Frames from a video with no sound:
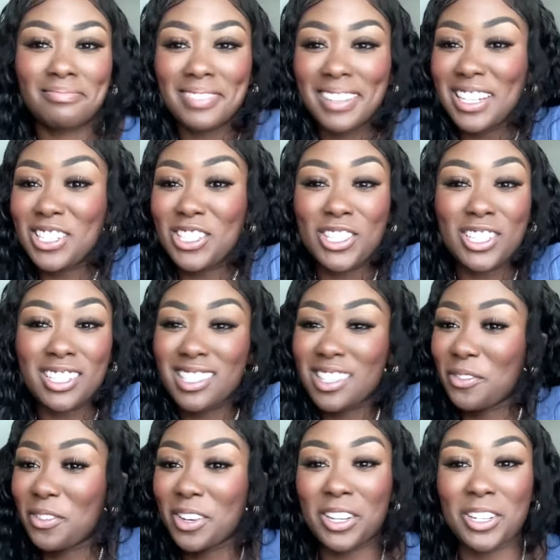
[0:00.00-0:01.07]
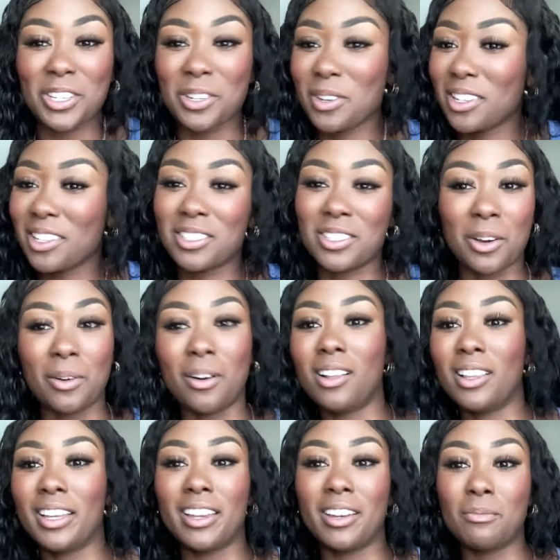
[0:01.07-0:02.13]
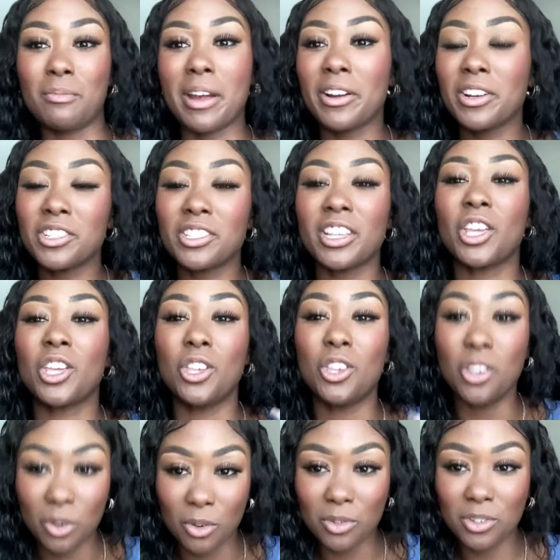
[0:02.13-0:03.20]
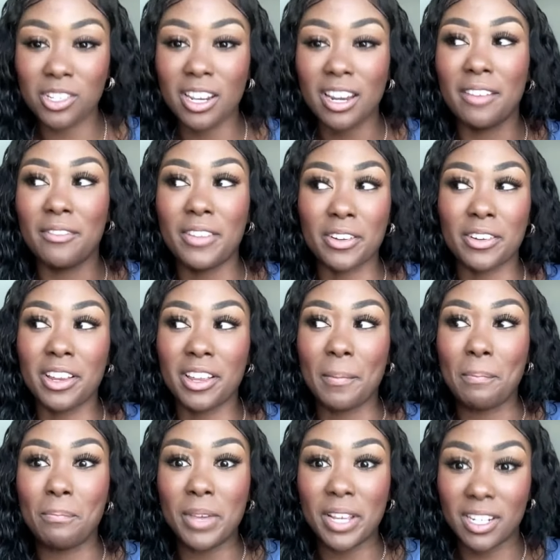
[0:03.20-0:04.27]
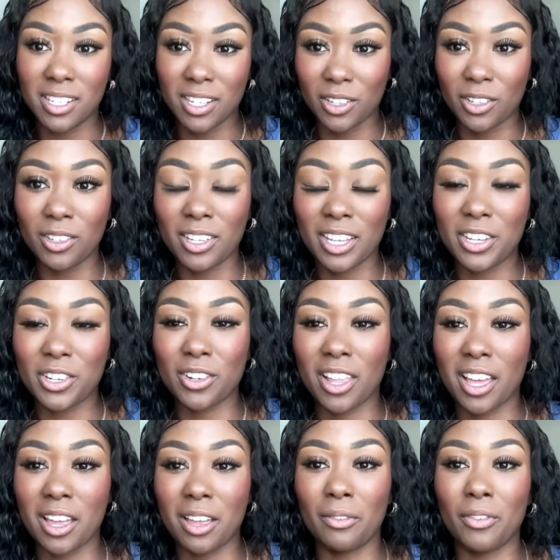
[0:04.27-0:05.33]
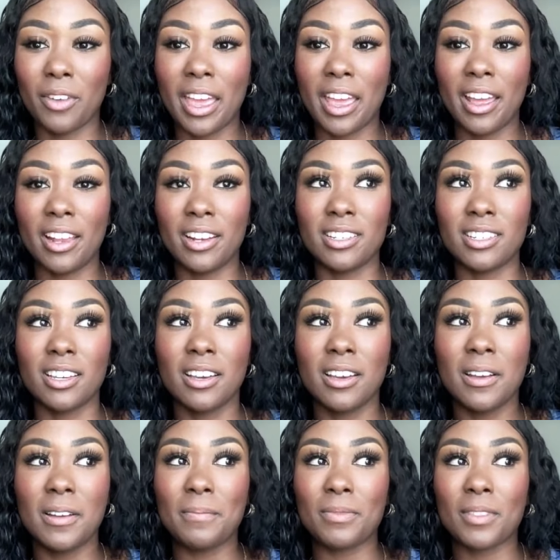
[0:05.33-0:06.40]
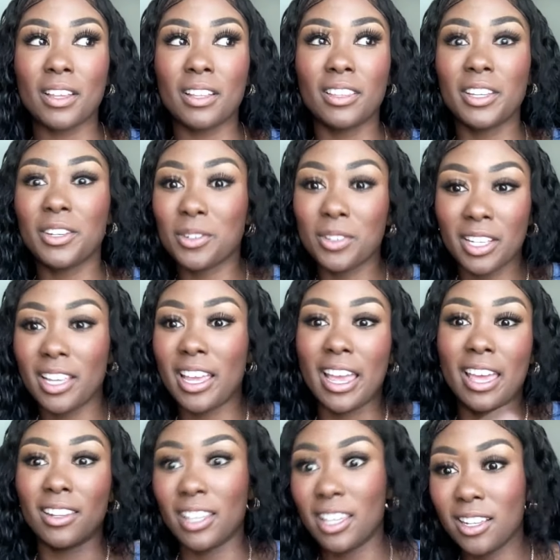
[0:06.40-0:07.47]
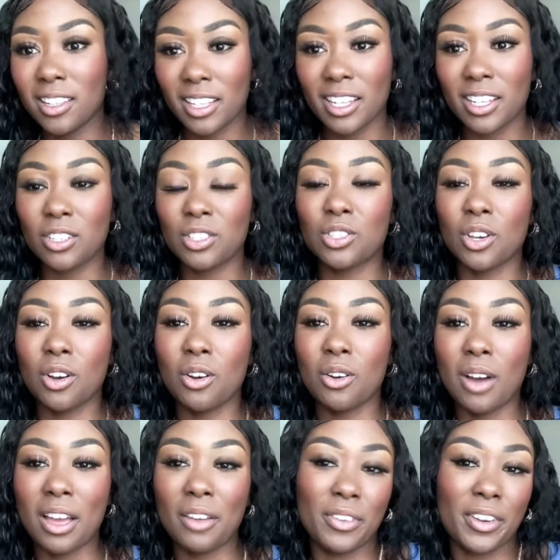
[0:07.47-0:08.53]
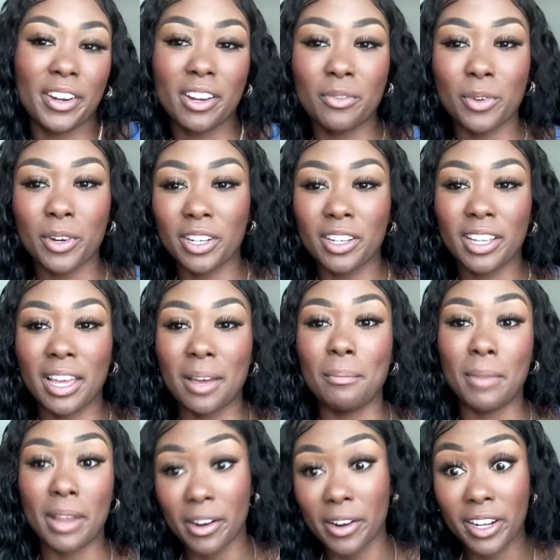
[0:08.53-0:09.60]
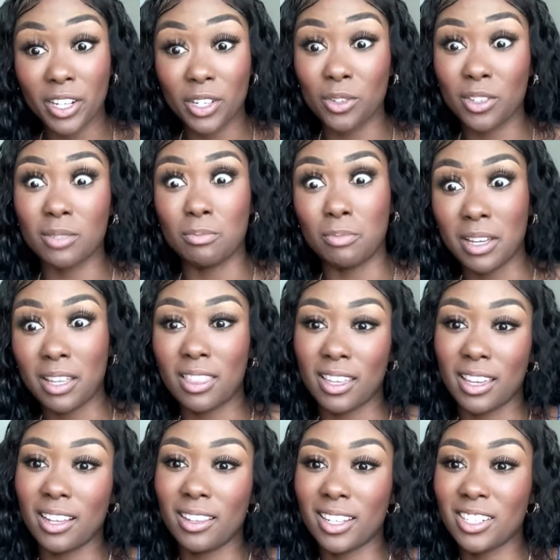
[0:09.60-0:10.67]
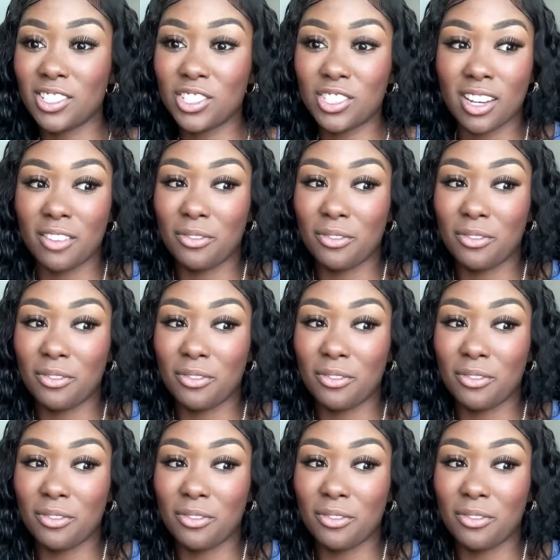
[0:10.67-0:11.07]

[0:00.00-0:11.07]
if we're going to do it, let's go all in. Marriage is a huge and a very big deal in your life, and literally and legally. So I figured if we're going to get married and do this big thing, let's